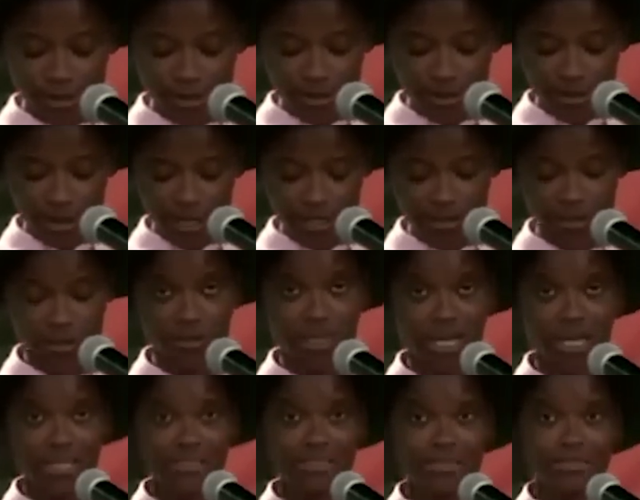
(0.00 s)
as you
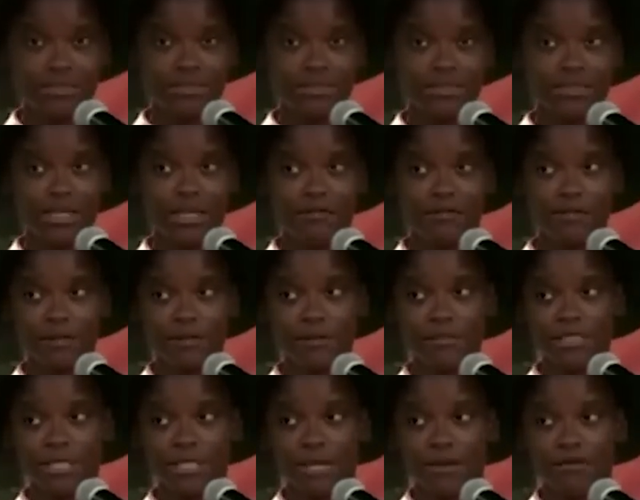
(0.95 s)
guys have come
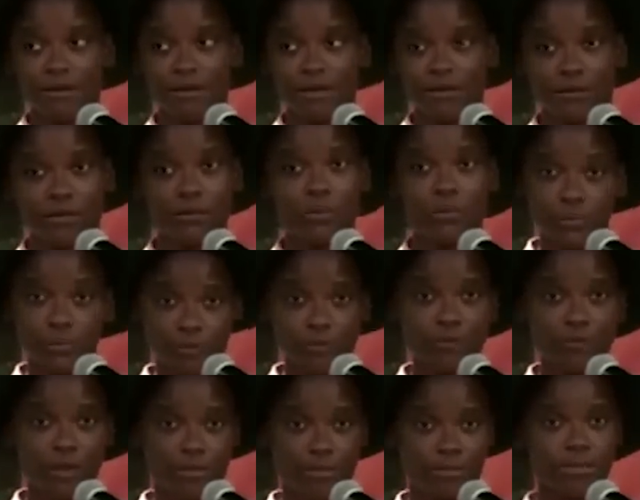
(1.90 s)
together, as you all have
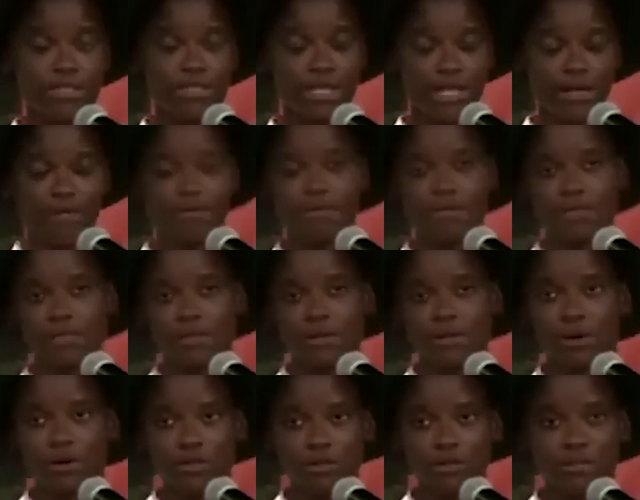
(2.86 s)
come together to
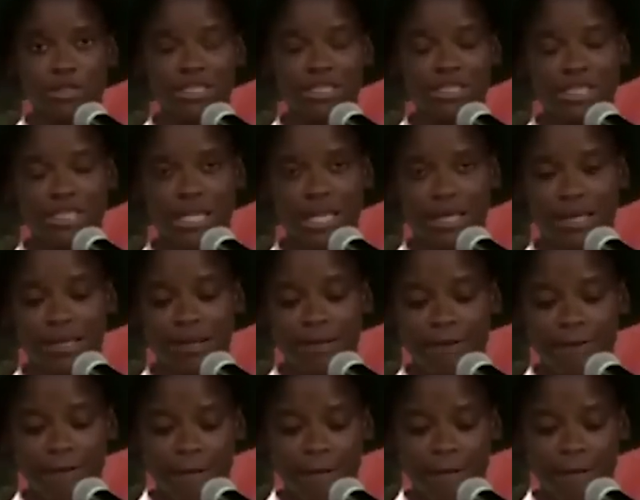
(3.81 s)
honor me today,